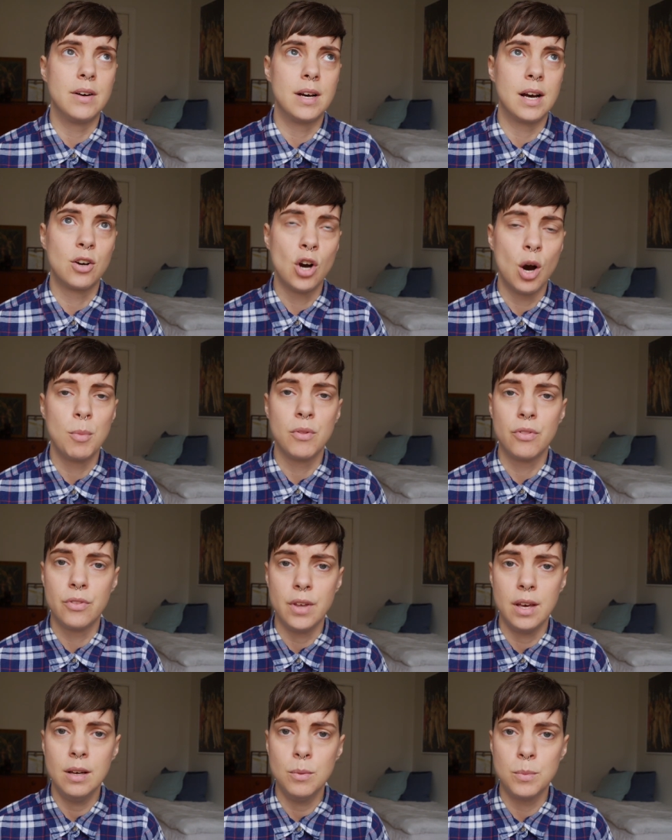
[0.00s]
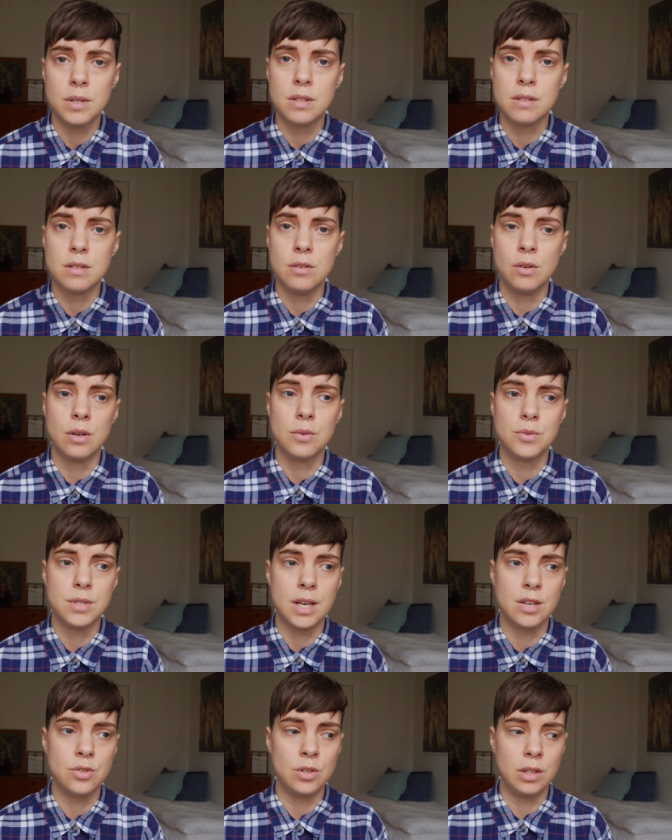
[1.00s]
a common thing with you know
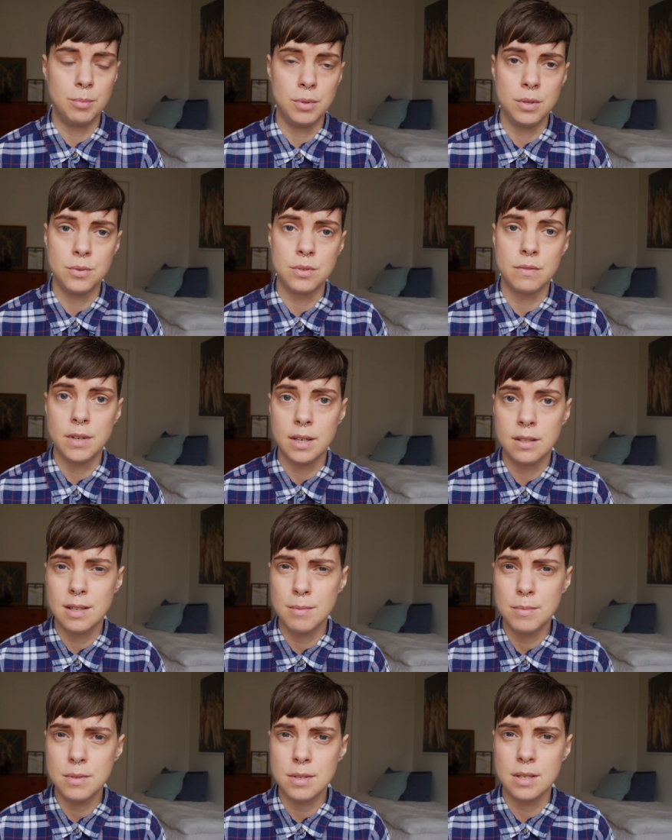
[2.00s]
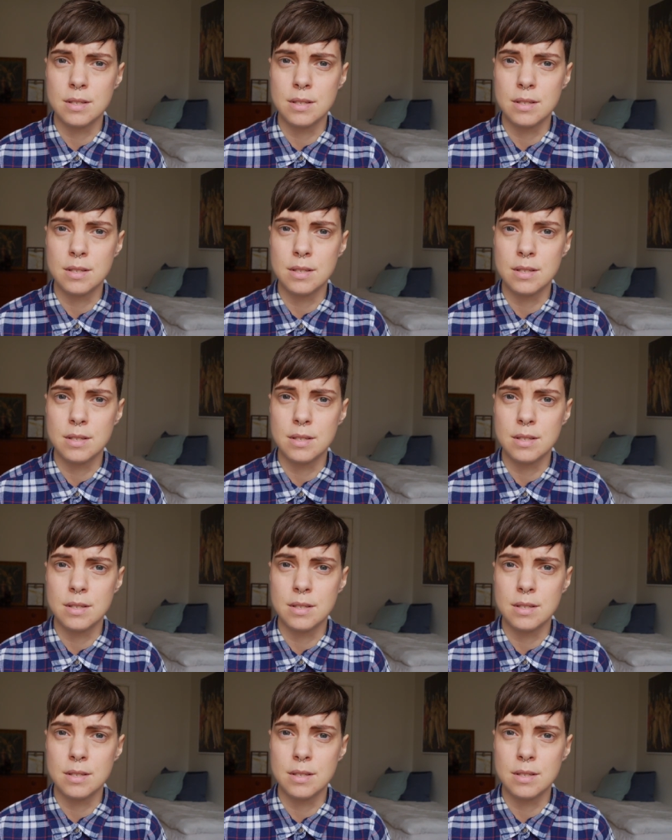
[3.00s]
sexual abuse victims